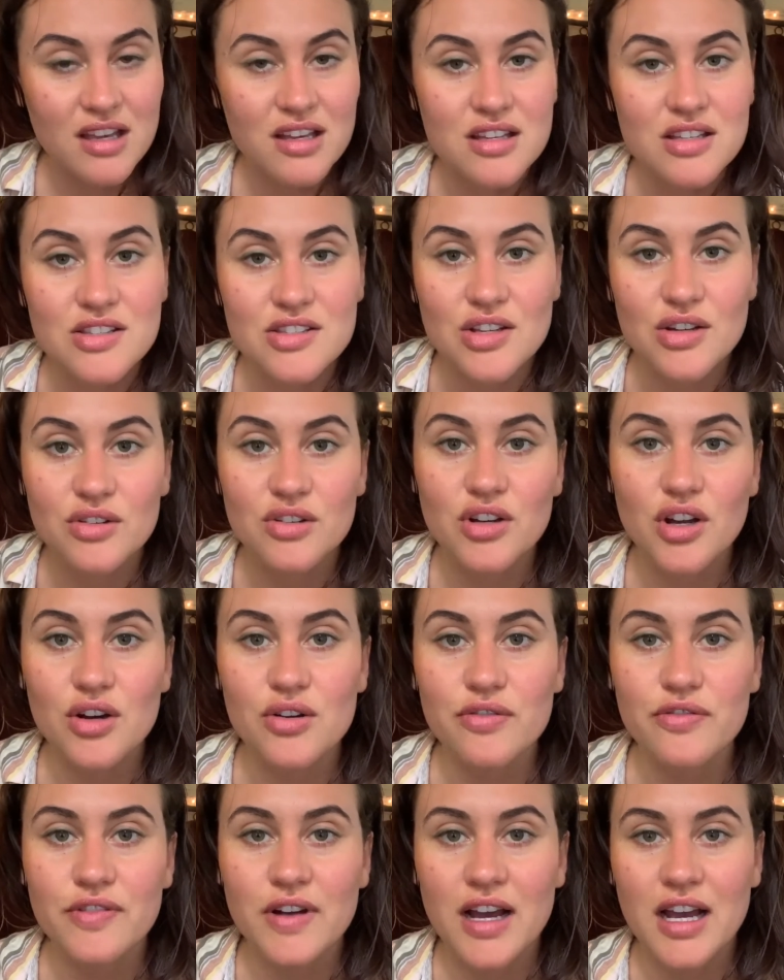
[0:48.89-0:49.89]
So go
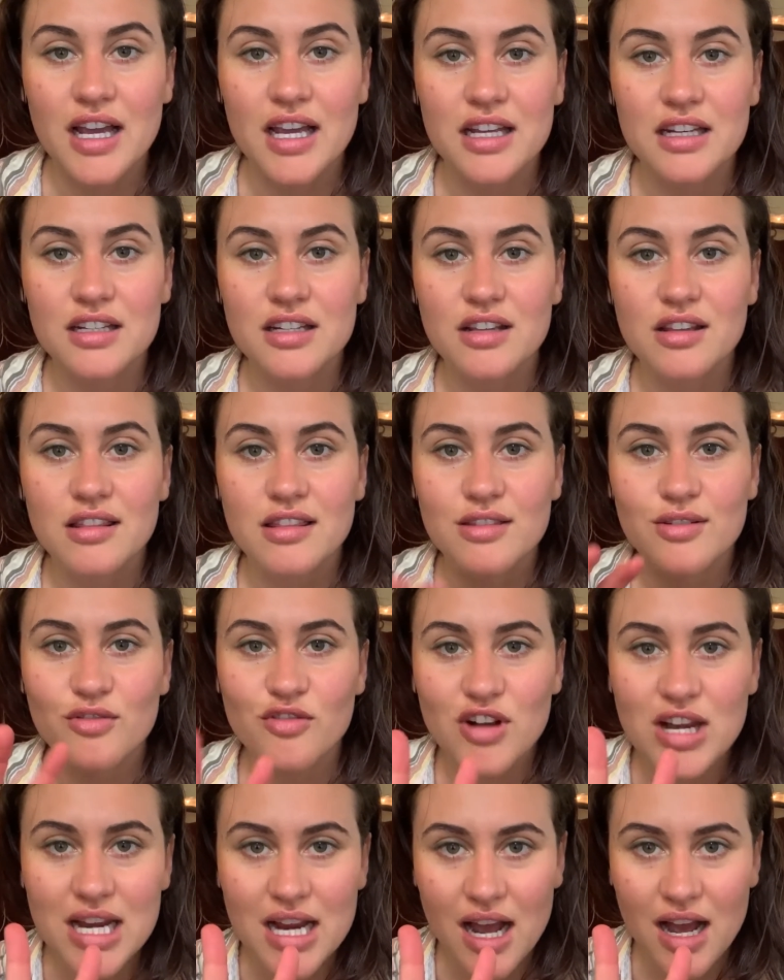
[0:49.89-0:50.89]
find
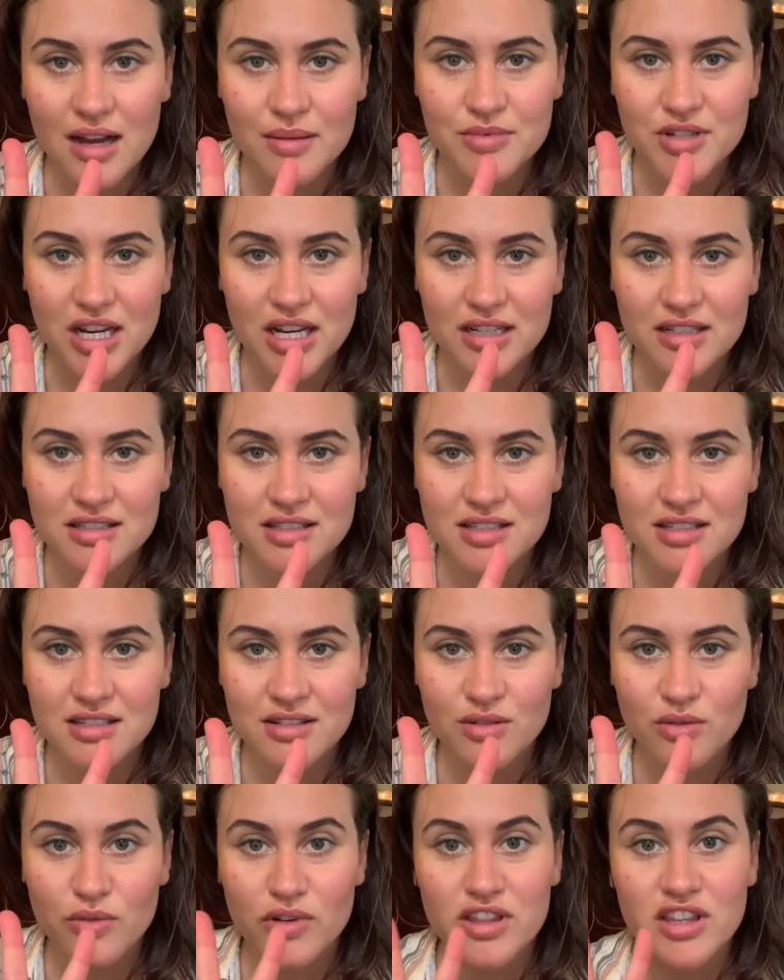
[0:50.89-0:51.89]
3 objects
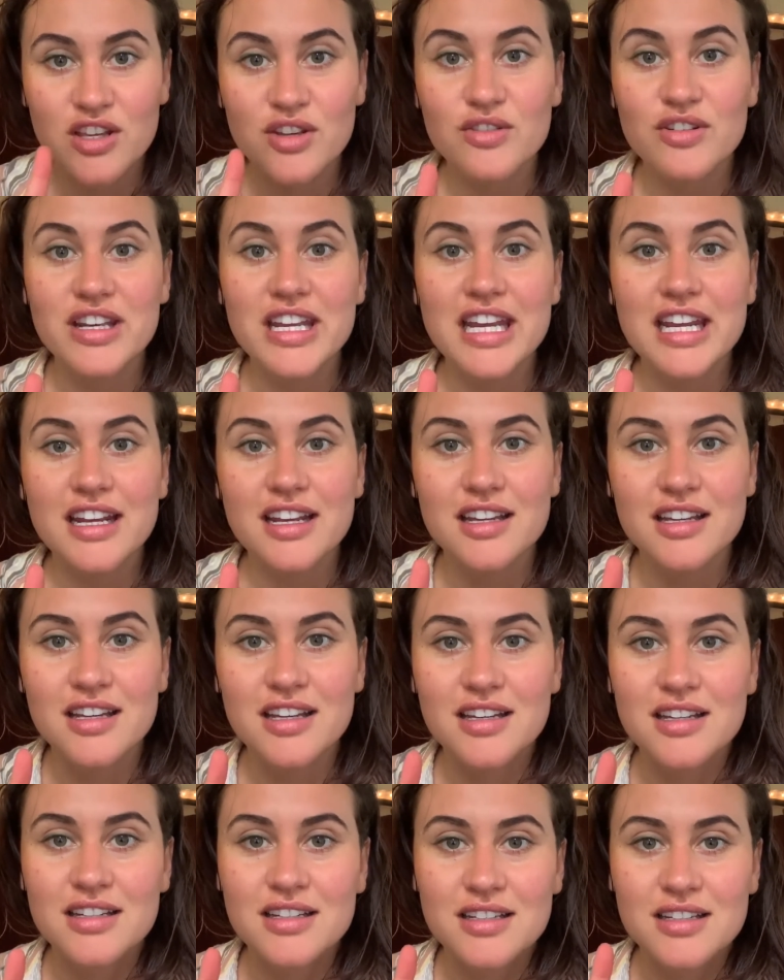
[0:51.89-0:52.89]
with unique
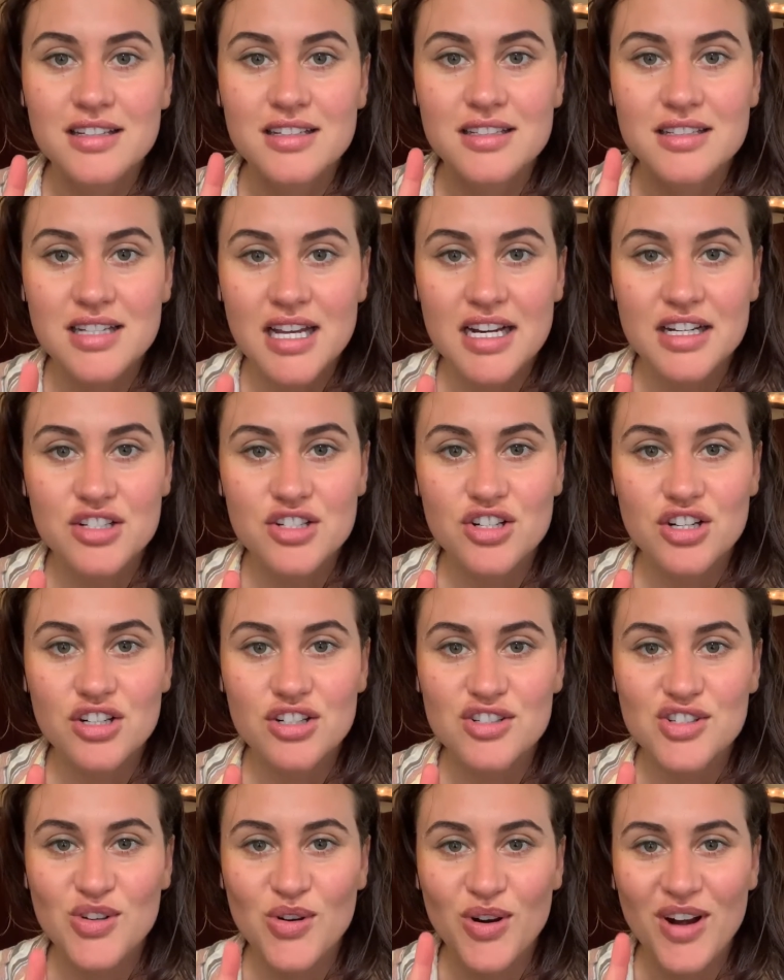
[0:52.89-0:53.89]

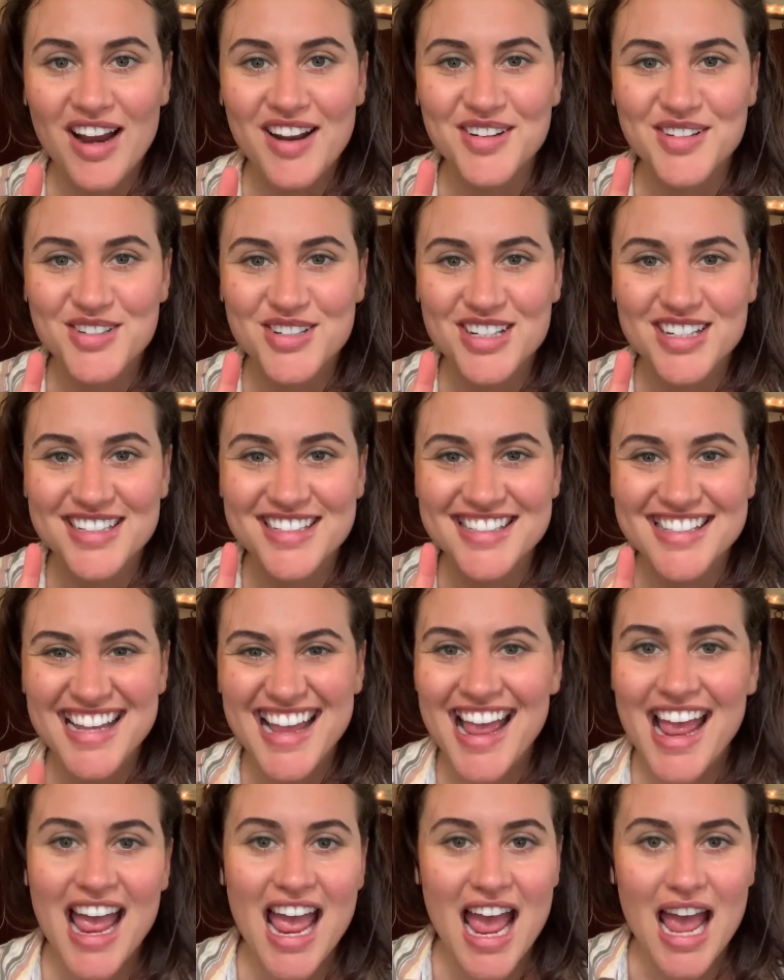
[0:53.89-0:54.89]
textures or energies
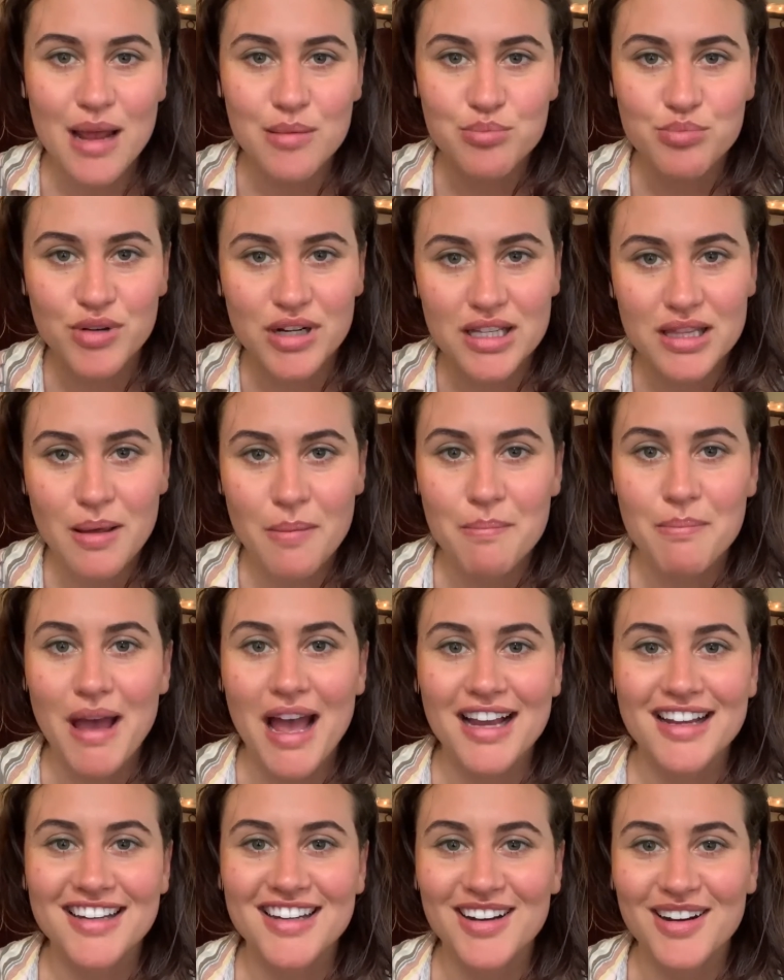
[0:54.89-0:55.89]
and bring them
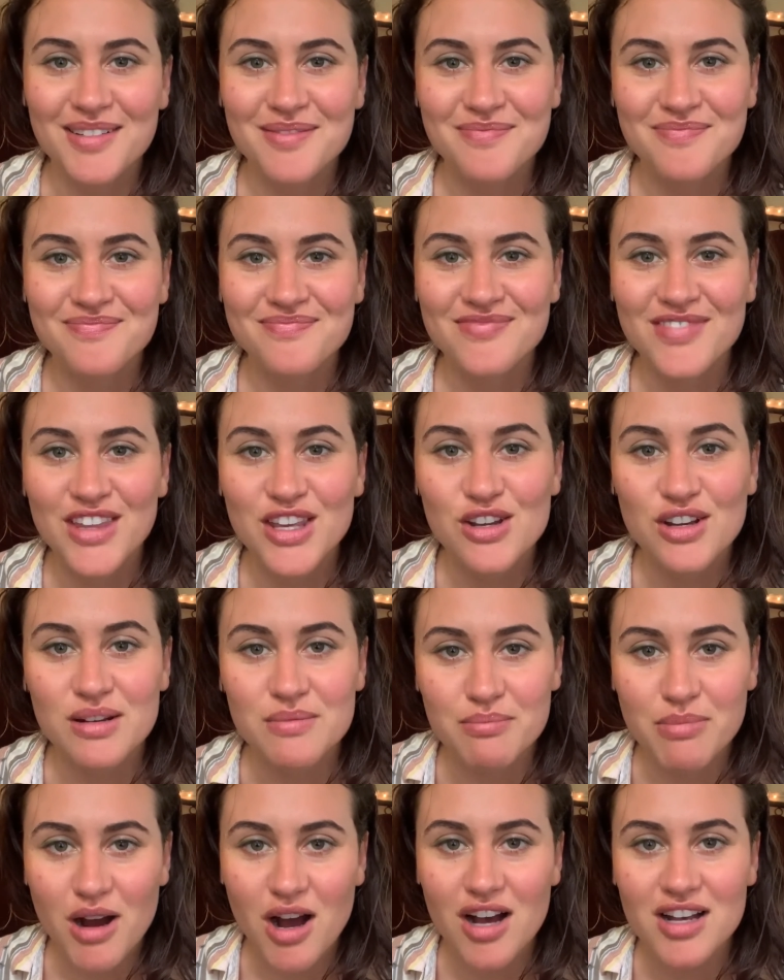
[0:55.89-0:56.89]
back here. You can
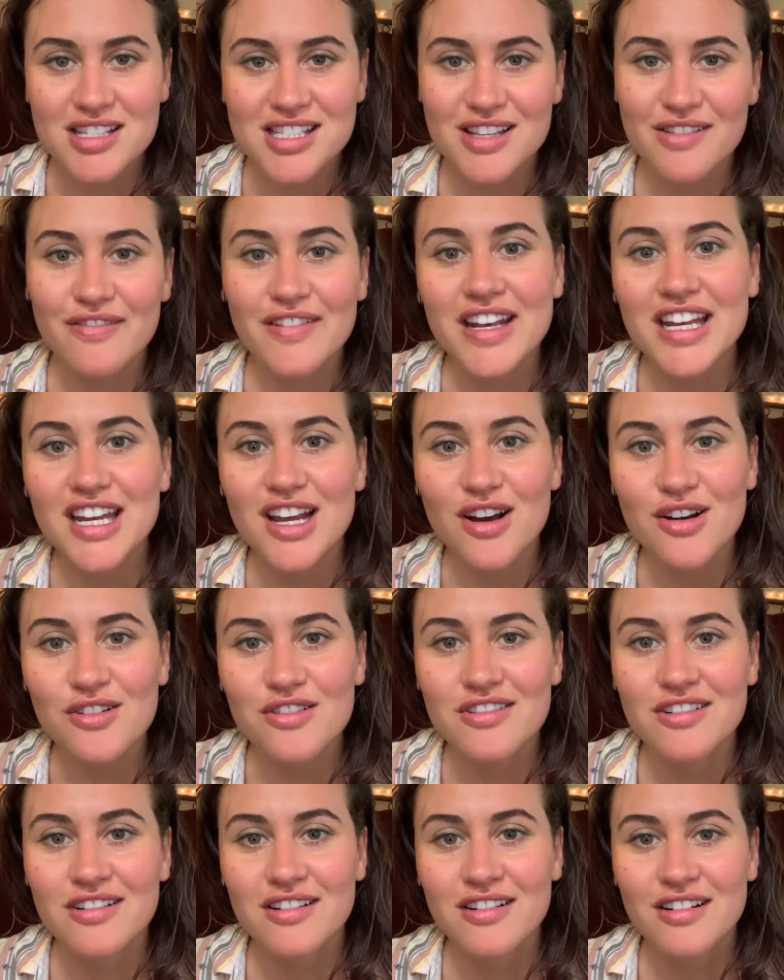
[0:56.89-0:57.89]
pause the video
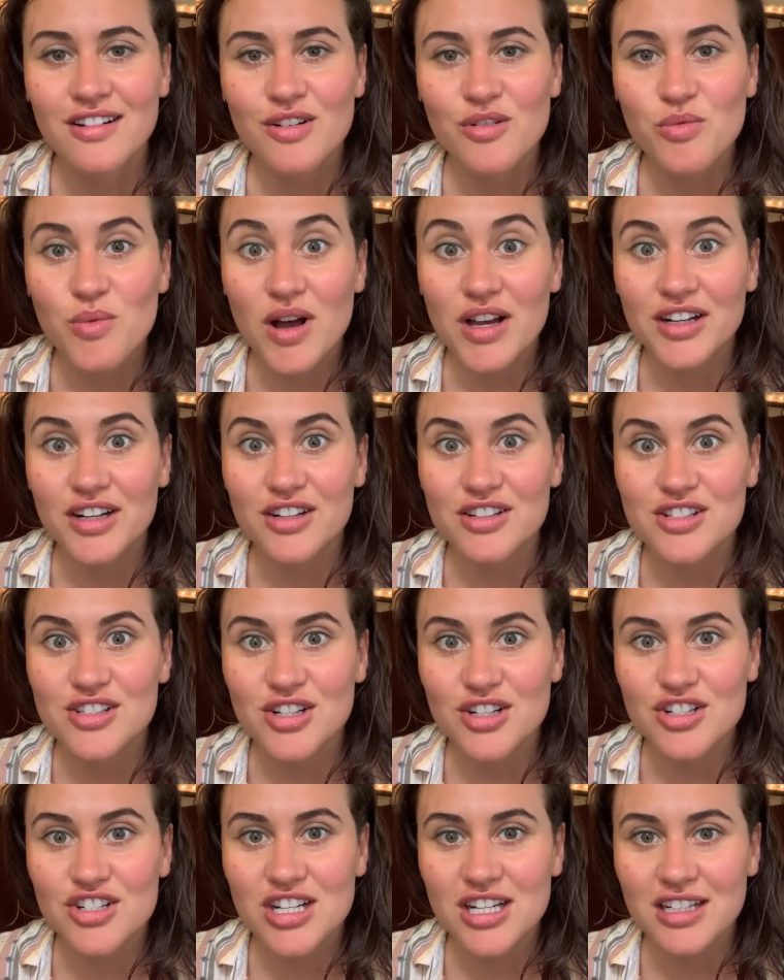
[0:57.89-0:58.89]
while you're
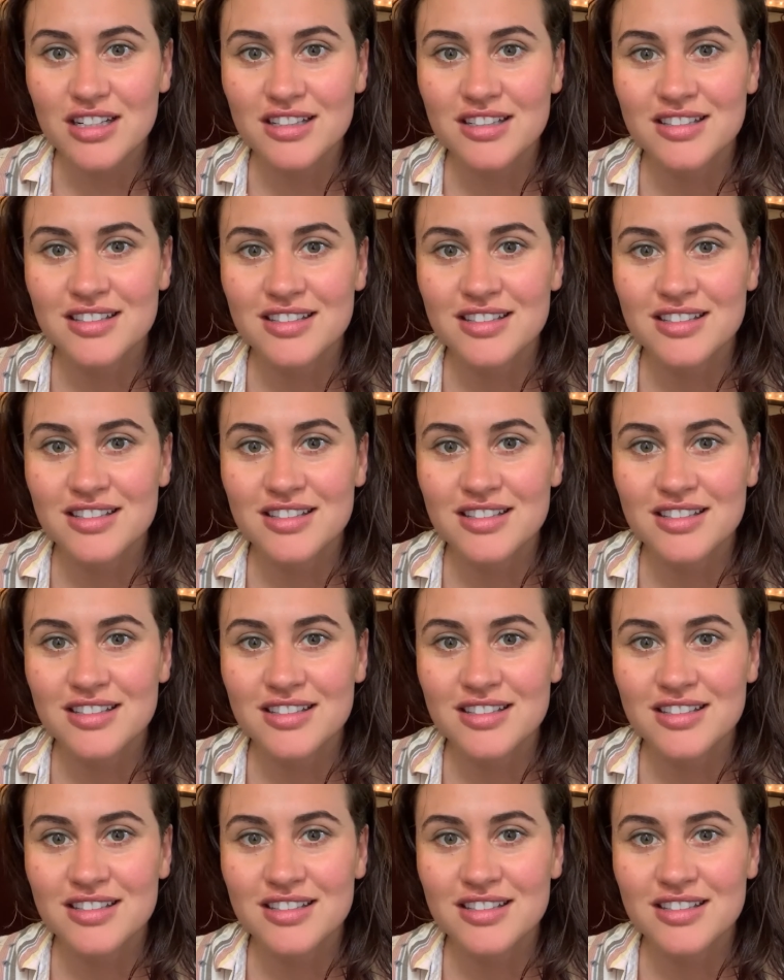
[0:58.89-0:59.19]
searching